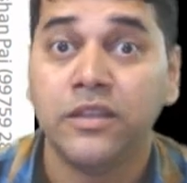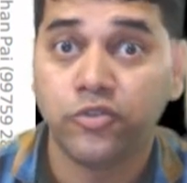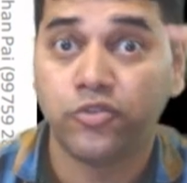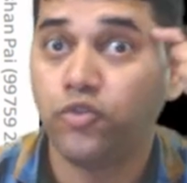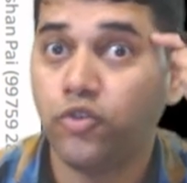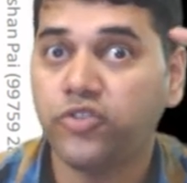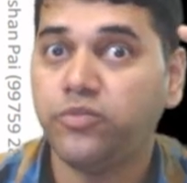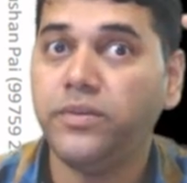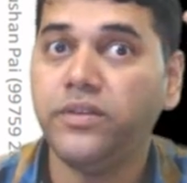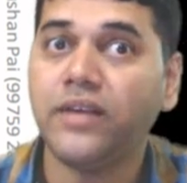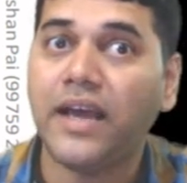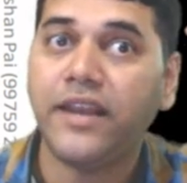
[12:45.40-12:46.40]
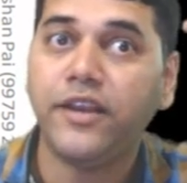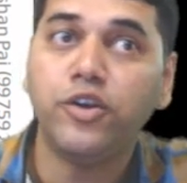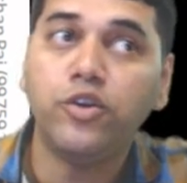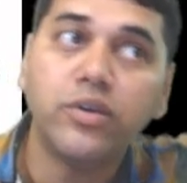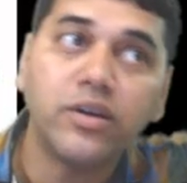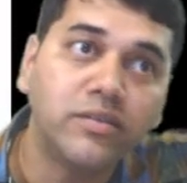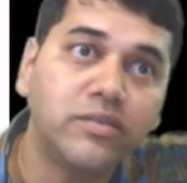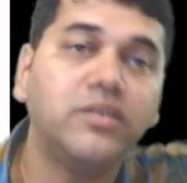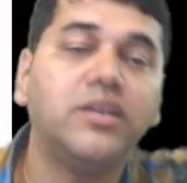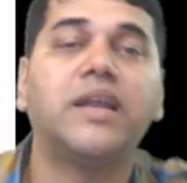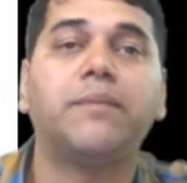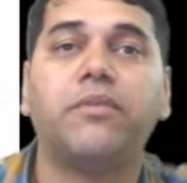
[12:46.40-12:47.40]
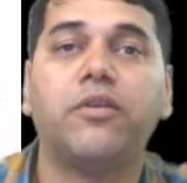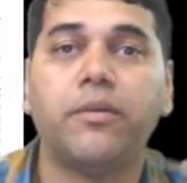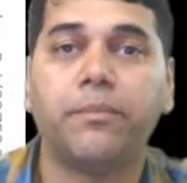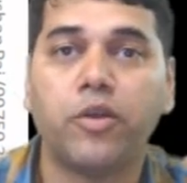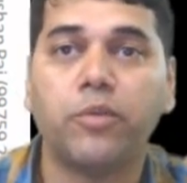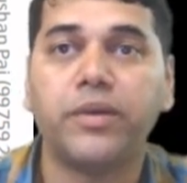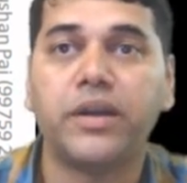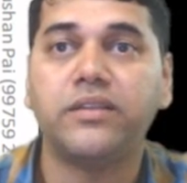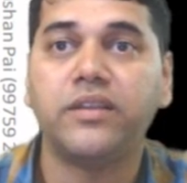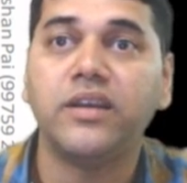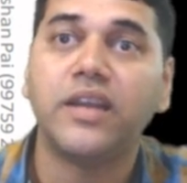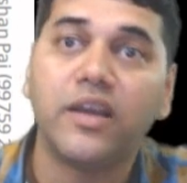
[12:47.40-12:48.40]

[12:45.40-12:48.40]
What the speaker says: Source means I need to consider appropriate thing,